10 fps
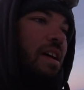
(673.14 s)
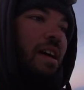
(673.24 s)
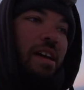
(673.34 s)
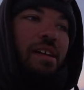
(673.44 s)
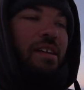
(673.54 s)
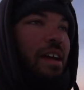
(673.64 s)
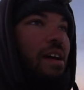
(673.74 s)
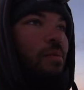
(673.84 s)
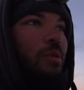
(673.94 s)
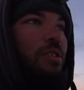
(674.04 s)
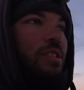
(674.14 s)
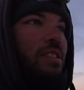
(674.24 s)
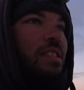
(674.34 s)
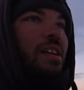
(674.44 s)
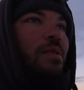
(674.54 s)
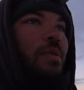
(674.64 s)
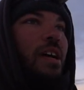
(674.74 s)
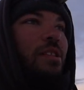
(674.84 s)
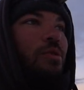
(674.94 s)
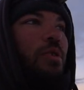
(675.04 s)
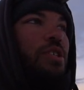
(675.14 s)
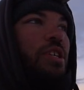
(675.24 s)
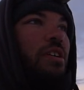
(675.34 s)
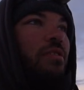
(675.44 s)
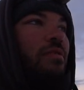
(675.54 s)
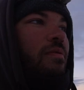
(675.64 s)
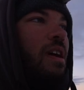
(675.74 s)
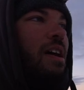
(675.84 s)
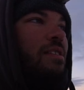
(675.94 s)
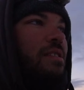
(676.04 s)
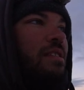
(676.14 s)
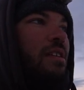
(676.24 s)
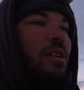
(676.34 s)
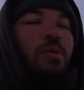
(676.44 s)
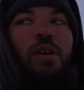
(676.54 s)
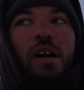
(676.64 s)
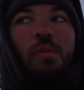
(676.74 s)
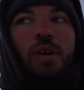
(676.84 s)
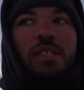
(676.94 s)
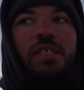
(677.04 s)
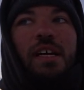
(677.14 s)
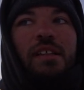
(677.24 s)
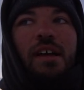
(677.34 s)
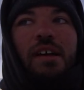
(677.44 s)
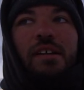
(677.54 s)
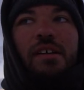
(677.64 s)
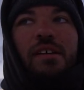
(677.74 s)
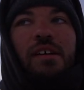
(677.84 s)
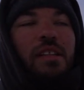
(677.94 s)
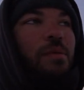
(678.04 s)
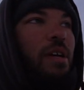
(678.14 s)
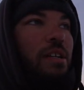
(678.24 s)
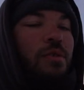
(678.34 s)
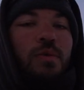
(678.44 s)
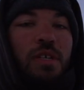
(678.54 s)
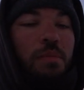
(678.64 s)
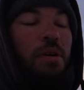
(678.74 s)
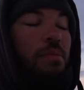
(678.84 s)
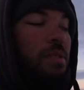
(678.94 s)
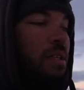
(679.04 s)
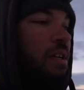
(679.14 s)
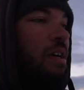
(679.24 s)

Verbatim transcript: And yeah, we got 3 jigging rods, we got 1 set line, and then we got 2 tip-ups.